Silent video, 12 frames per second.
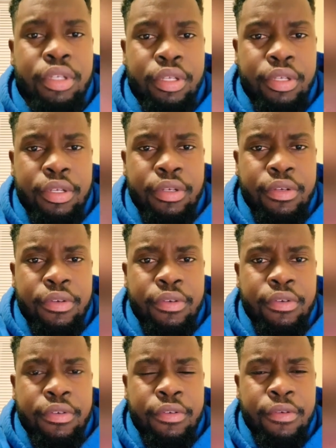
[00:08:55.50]

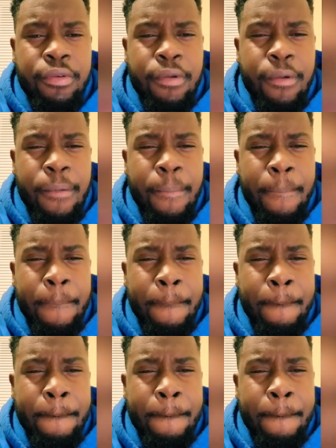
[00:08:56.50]
(no one is talking)